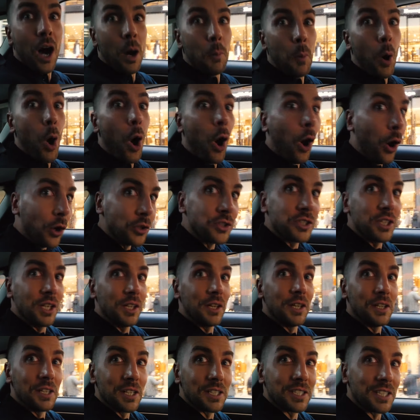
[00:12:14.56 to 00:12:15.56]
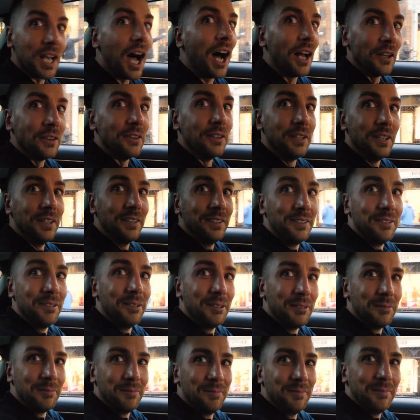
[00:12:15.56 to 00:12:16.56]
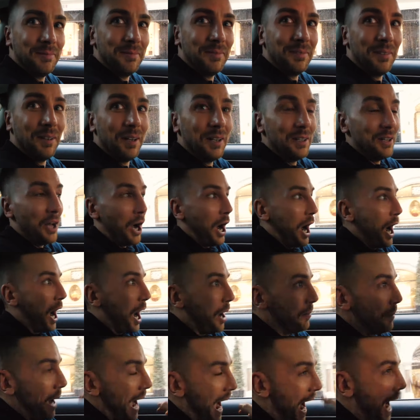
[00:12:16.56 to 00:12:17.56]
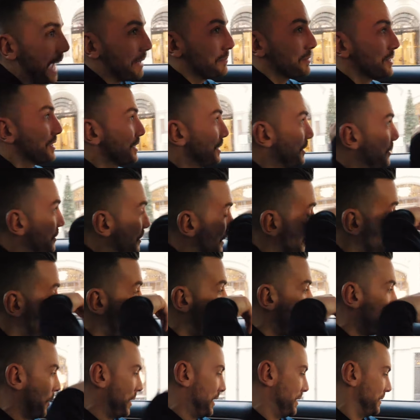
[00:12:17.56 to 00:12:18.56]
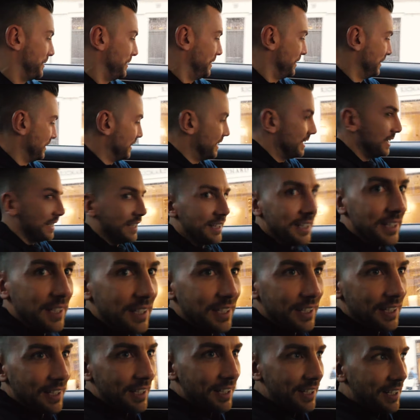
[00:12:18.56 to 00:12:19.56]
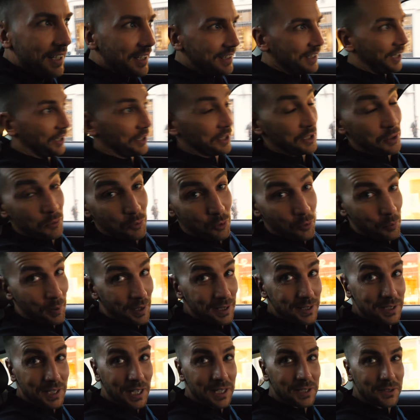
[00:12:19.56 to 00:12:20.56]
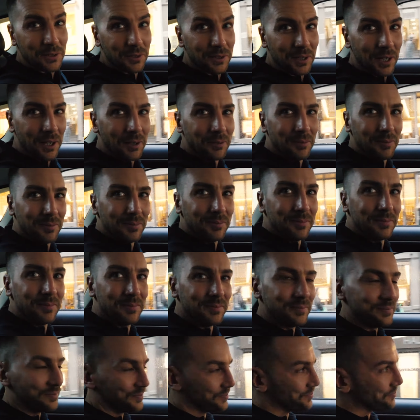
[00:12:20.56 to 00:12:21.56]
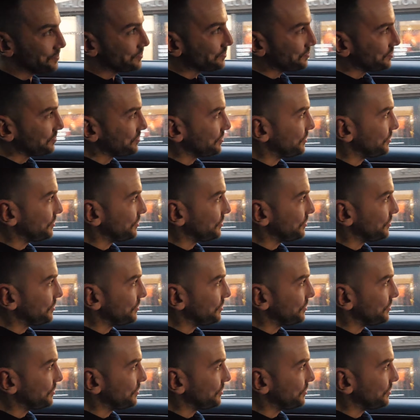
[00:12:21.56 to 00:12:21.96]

I'm hotter than the sun. But I'm absolutely melting. Lucky the wall paint stays on though. Yeah.